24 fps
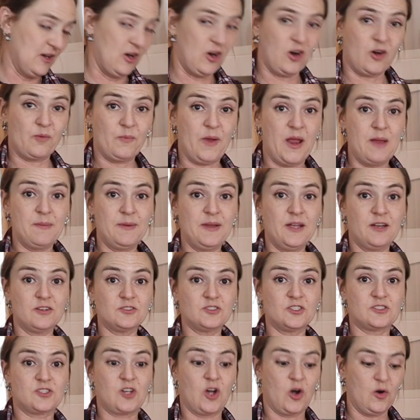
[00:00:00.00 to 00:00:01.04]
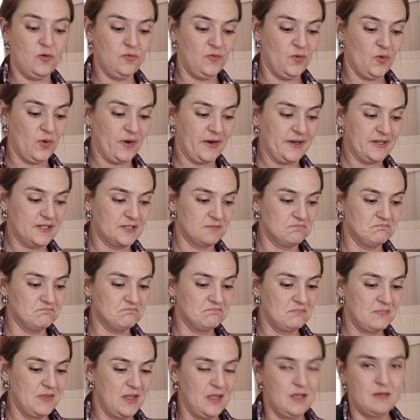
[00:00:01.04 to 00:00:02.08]
Or maybe I'll just go for it.
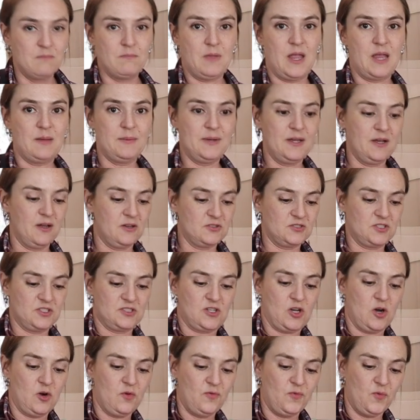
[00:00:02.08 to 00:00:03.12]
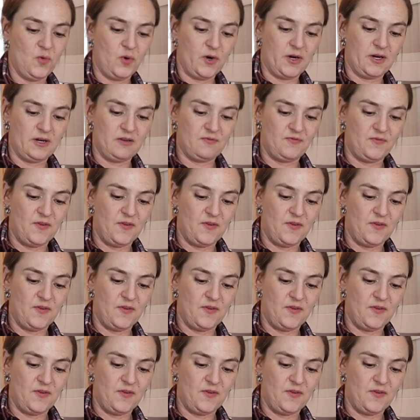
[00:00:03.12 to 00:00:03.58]
Maybe I'll just go for it and